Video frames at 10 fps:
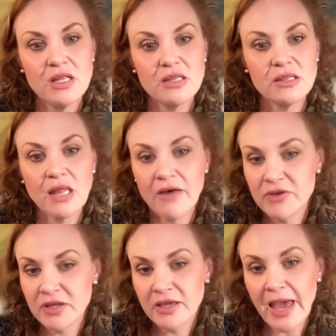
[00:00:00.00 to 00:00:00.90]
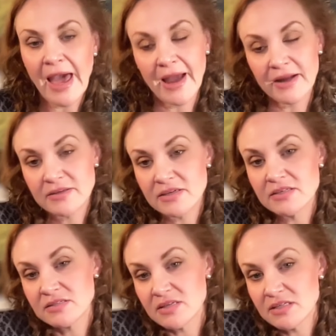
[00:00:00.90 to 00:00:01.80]
loving act,
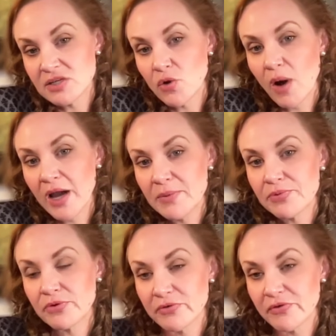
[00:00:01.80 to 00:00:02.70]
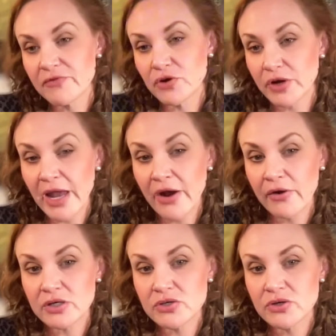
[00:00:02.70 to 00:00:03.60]
it's a quiet proof of your
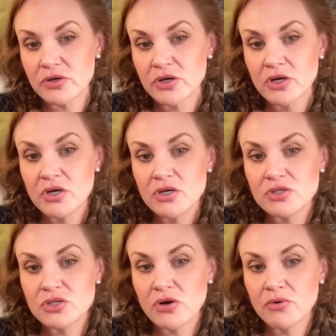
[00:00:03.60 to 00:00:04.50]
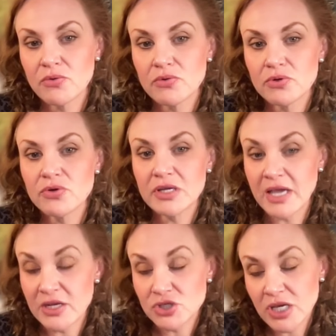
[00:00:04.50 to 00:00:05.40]
character. So you can
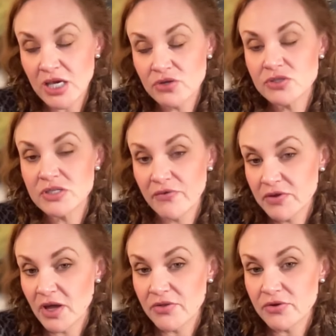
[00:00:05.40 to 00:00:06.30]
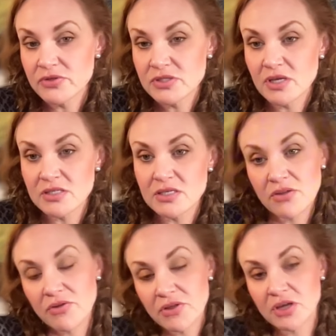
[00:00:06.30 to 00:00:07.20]
educate yourself and others. That's
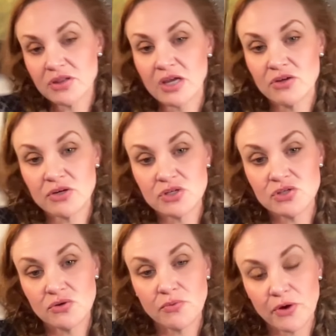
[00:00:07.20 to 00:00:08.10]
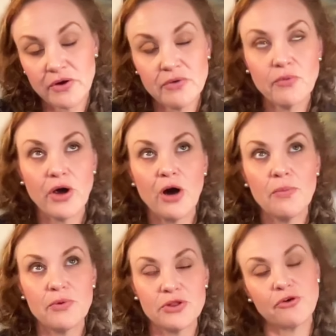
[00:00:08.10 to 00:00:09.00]
another thing that you can do where it will
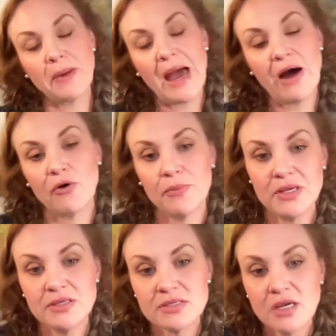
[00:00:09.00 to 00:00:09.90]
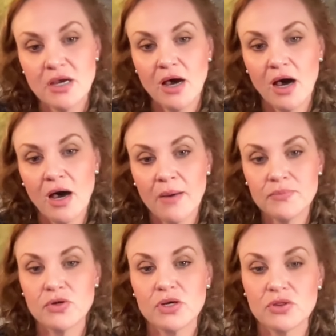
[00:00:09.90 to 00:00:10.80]
help with your empowerment.
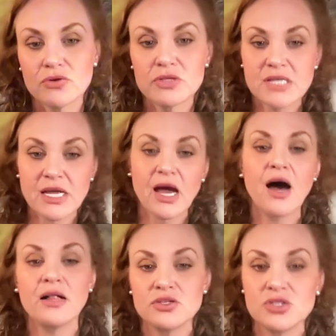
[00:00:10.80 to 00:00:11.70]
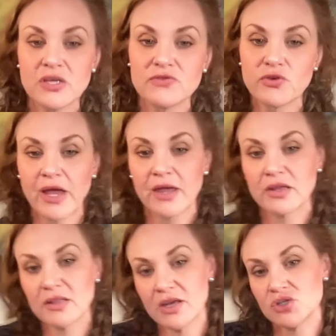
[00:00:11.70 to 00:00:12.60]
You can learn the psychology of
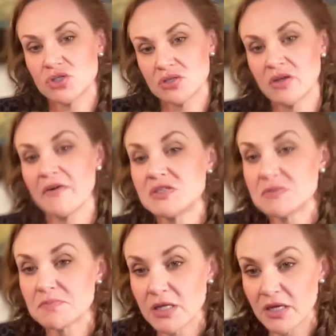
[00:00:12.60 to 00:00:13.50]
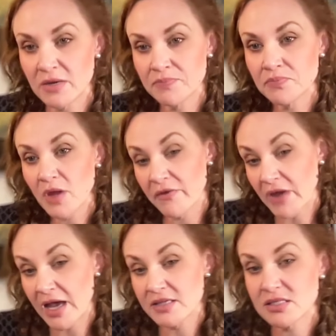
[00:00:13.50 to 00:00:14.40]
triangulation, of splitting, of
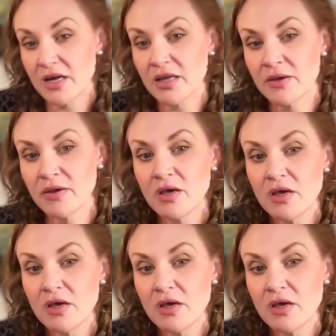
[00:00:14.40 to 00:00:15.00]
gaslighting,